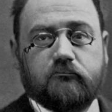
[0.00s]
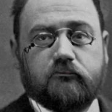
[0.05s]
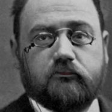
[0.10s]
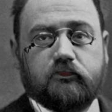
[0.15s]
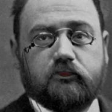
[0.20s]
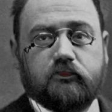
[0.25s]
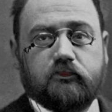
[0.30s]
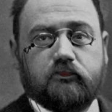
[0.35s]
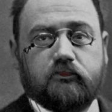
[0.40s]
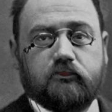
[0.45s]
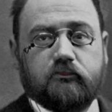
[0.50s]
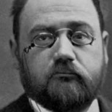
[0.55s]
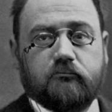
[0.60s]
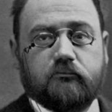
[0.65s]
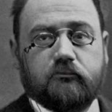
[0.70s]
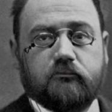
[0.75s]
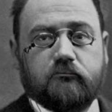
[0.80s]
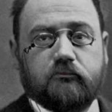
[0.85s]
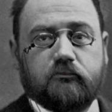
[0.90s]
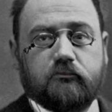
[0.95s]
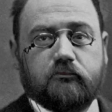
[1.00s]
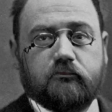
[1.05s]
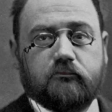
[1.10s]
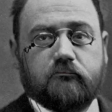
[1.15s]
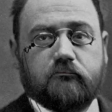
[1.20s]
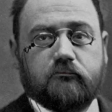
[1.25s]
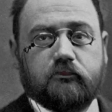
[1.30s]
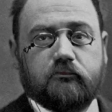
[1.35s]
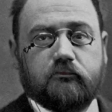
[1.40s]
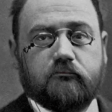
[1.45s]
This is all
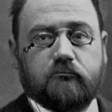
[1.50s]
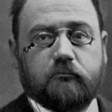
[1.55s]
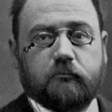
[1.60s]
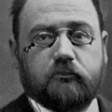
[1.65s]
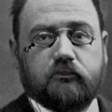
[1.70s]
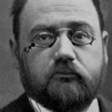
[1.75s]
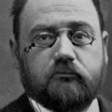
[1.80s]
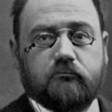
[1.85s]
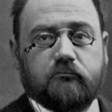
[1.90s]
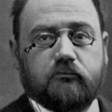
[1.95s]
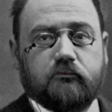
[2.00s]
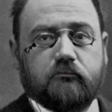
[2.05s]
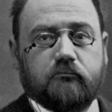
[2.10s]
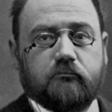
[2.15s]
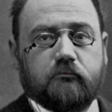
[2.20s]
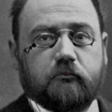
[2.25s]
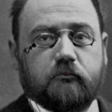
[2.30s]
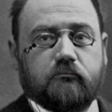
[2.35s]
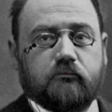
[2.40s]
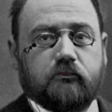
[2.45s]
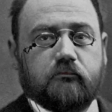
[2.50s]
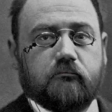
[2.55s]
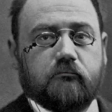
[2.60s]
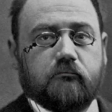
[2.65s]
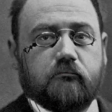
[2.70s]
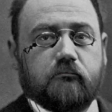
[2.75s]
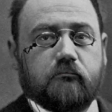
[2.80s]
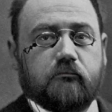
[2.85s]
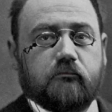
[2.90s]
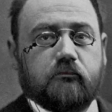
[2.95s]
about women attacking
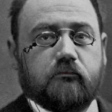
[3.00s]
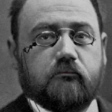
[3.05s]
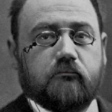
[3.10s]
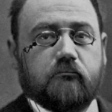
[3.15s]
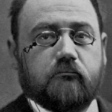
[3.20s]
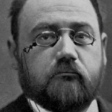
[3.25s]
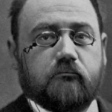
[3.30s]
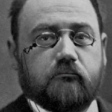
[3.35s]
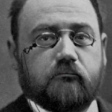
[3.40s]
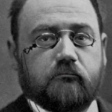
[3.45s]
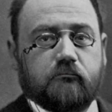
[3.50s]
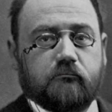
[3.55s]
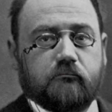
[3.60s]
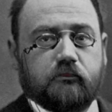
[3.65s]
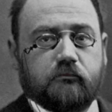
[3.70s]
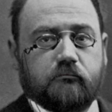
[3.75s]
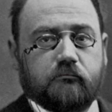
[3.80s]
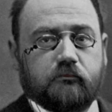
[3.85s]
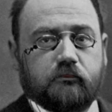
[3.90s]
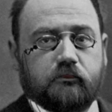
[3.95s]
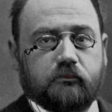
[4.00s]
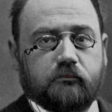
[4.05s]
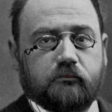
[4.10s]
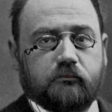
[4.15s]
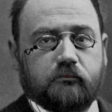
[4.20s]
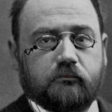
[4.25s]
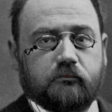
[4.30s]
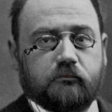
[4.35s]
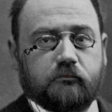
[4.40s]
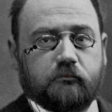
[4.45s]
men and
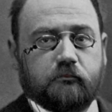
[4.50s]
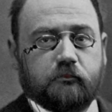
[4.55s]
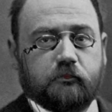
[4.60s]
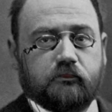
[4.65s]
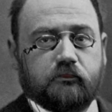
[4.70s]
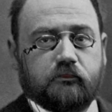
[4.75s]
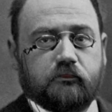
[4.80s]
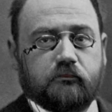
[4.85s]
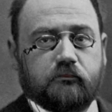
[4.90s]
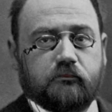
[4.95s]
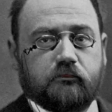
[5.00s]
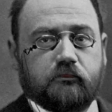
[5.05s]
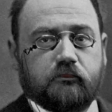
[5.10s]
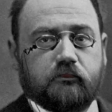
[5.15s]
men getting